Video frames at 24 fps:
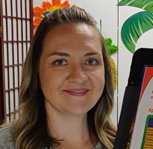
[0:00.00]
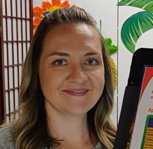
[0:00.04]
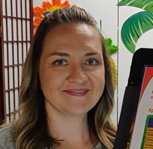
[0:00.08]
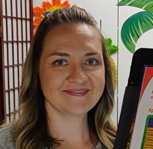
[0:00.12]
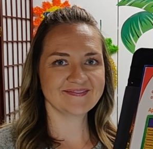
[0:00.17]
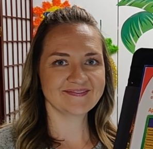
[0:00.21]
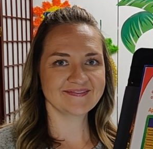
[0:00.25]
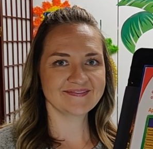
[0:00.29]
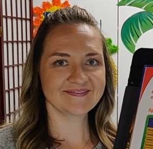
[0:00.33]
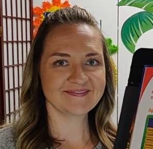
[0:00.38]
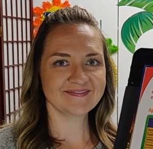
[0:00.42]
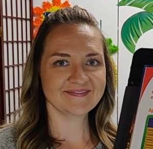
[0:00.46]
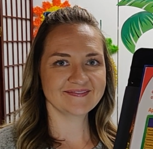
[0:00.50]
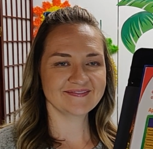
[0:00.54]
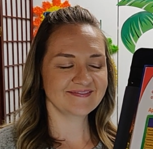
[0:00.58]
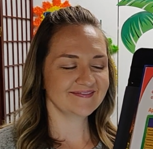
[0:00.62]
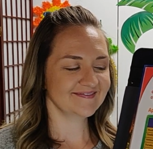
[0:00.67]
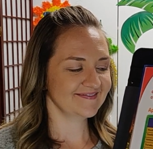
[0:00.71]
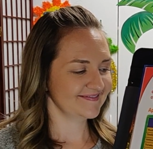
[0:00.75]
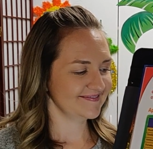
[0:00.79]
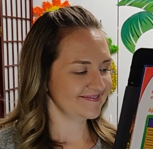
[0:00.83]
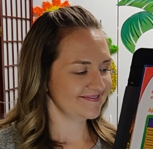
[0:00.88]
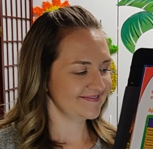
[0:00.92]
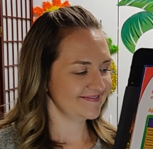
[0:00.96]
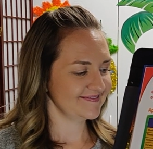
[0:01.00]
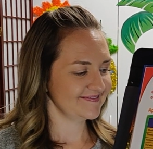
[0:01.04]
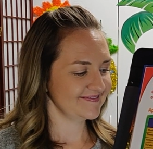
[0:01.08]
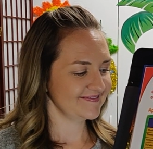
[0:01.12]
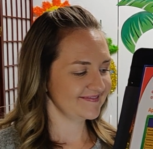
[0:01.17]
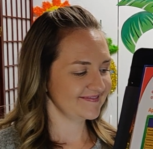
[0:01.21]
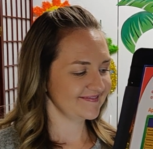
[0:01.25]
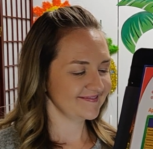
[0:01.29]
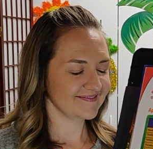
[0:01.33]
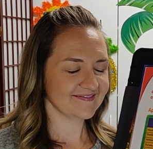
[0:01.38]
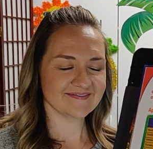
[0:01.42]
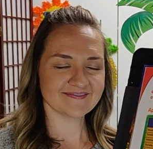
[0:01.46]

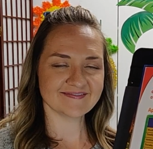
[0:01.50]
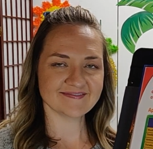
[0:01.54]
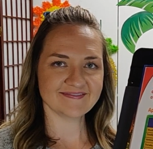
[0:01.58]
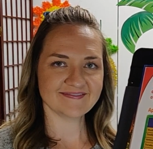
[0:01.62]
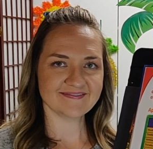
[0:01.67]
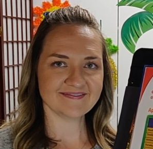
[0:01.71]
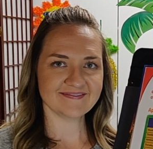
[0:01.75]
[no speech]